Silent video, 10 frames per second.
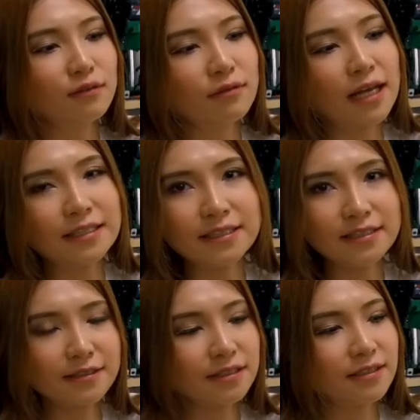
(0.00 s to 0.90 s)
like this,
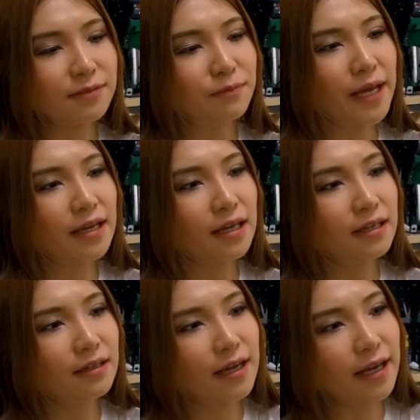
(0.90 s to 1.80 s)
this is
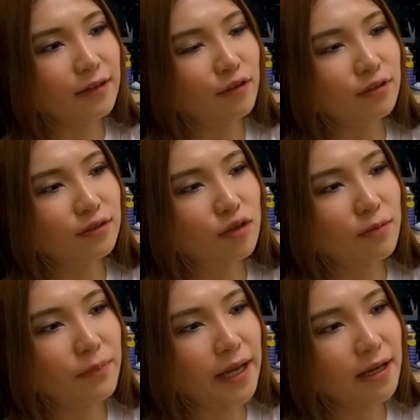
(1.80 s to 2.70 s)
banging and on the top
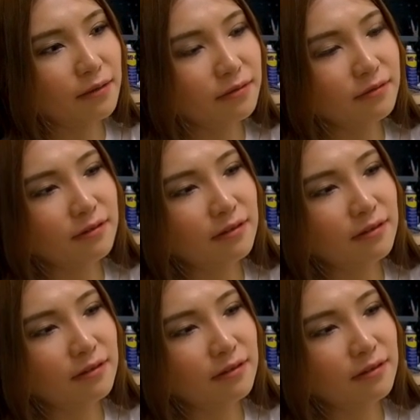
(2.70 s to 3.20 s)
banging